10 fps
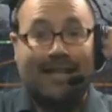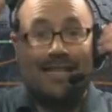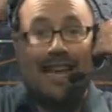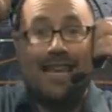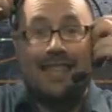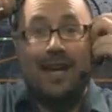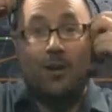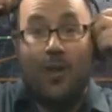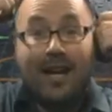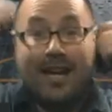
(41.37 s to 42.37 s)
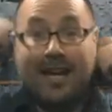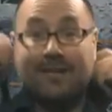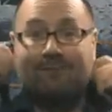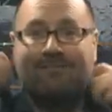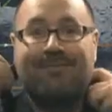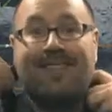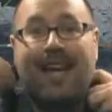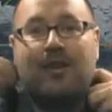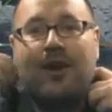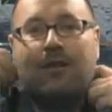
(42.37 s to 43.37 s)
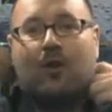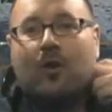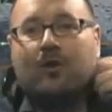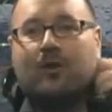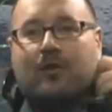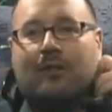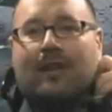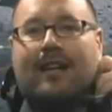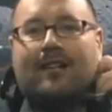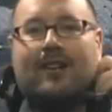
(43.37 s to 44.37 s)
Take that away, and you have an ultra-streamlined